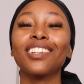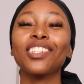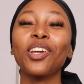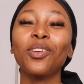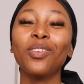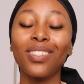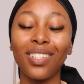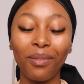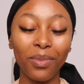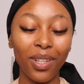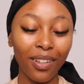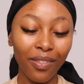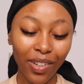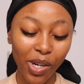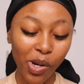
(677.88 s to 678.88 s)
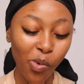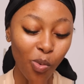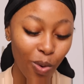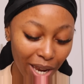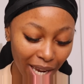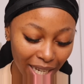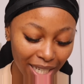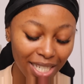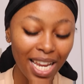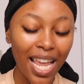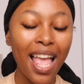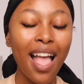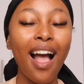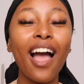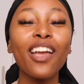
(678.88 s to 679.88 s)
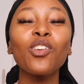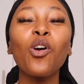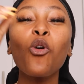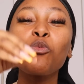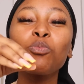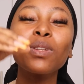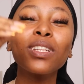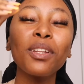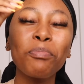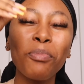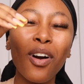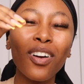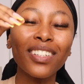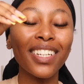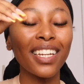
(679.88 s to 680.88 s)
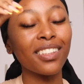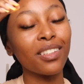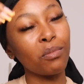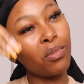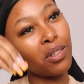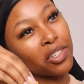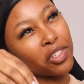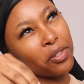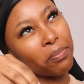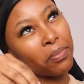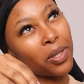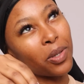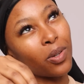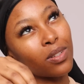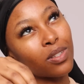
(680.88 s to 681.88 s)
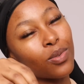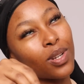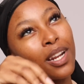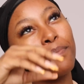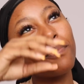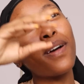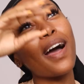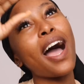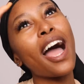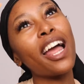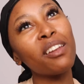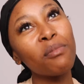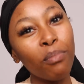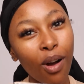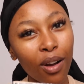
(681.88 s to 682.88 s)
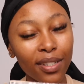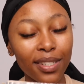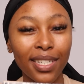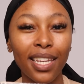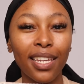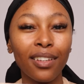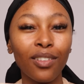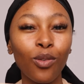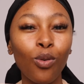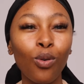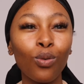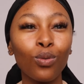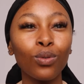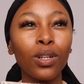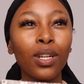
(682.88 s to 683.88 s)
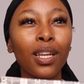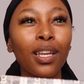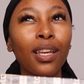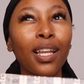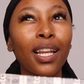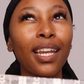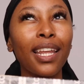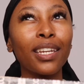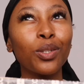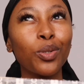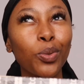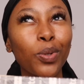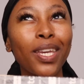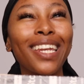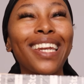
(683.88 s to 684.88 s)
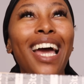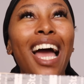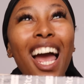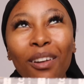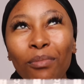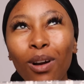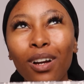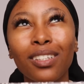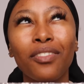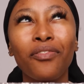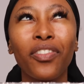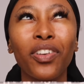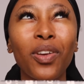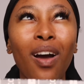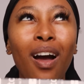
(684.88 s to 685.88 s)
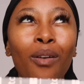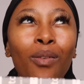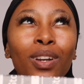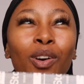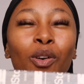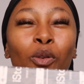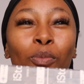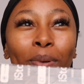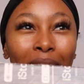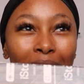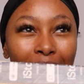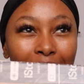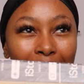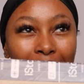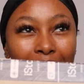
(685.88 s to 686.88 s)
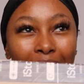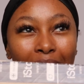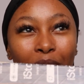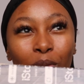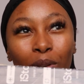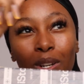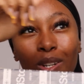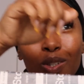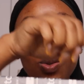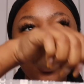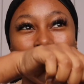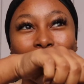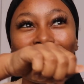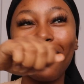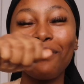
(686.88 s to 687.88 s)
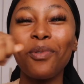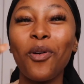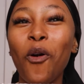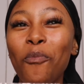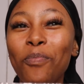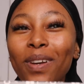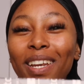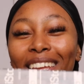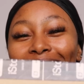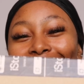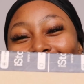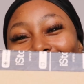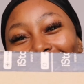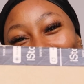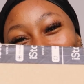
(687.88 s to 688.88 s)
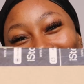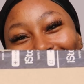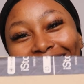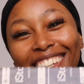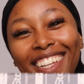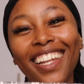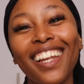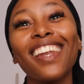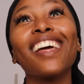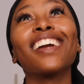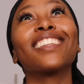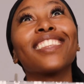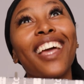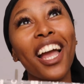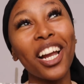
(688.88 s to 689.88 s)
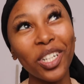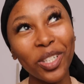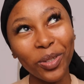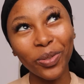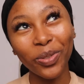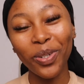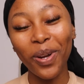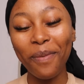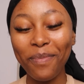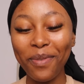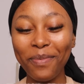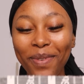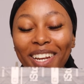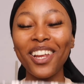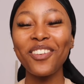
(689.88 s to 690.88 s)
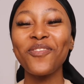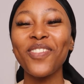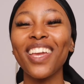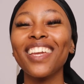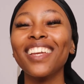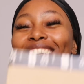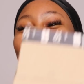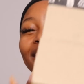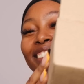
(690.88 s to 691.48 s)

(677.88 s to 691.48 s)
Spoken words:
I tell you something very weird? I opened the box at the bottom because when I'm unboxing or like doing an unboxing video, I want to open it. I want to show the camera opening, like the actual top. But anyway,